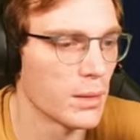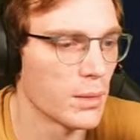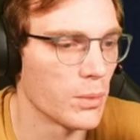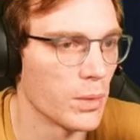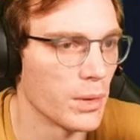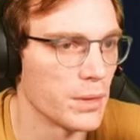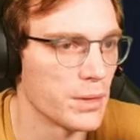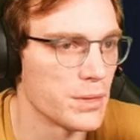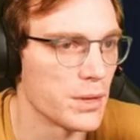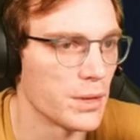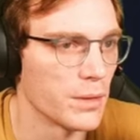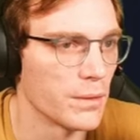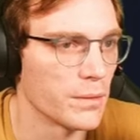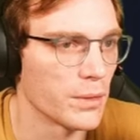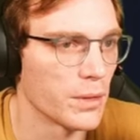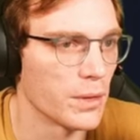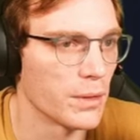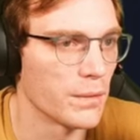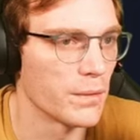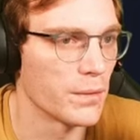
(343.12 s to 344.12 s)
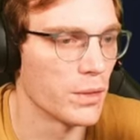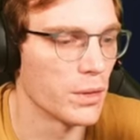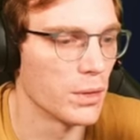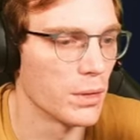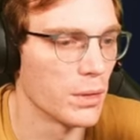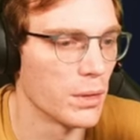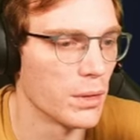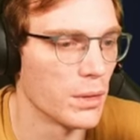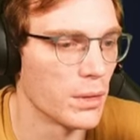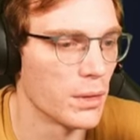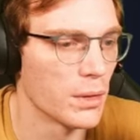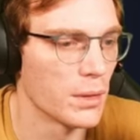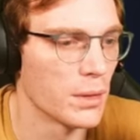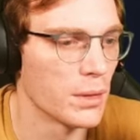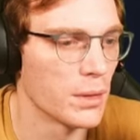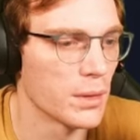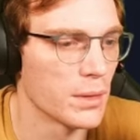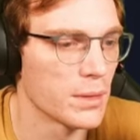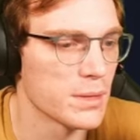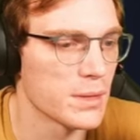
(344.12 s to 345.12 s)
You're One, two, contact. three, four,
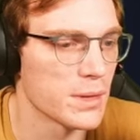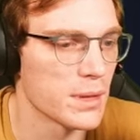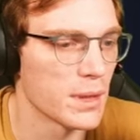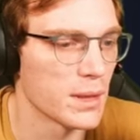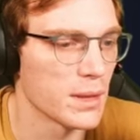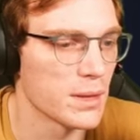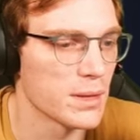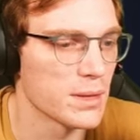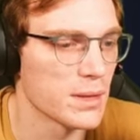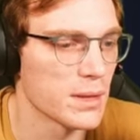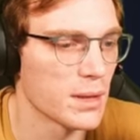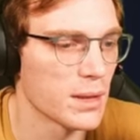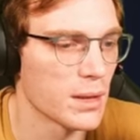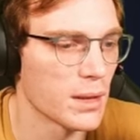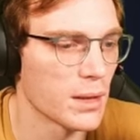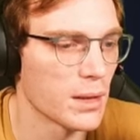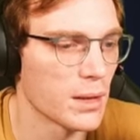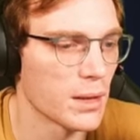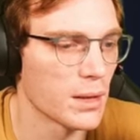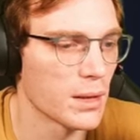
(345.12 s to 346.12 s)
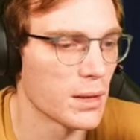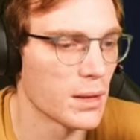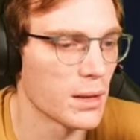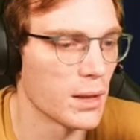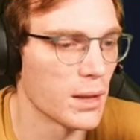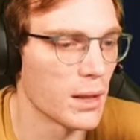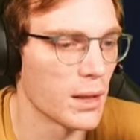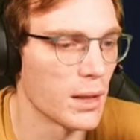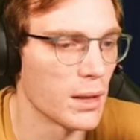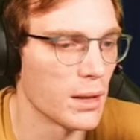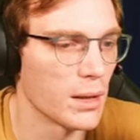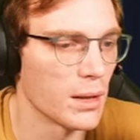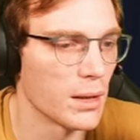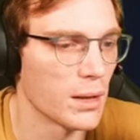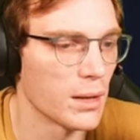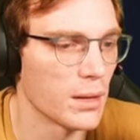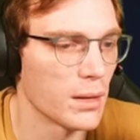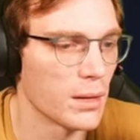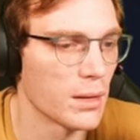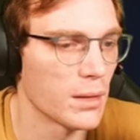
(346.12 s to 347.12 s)
six, eight,
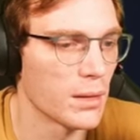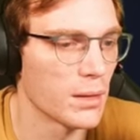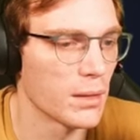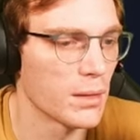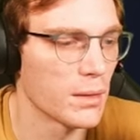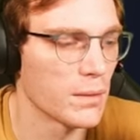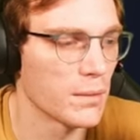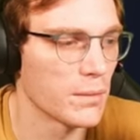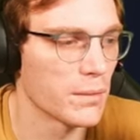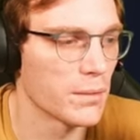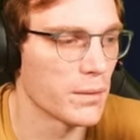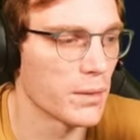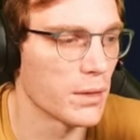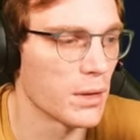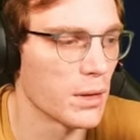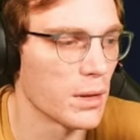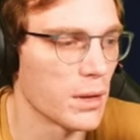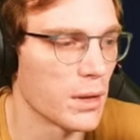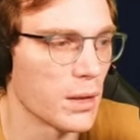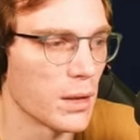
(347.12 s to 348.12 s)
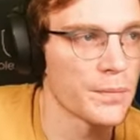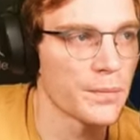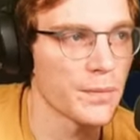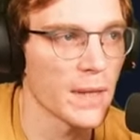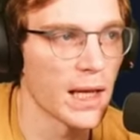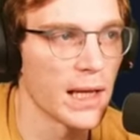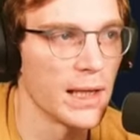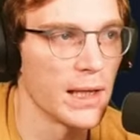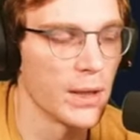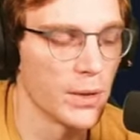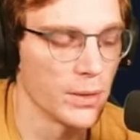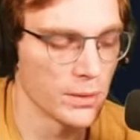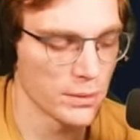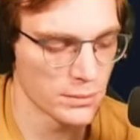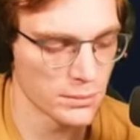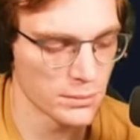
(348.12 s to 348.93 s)
three. Hello.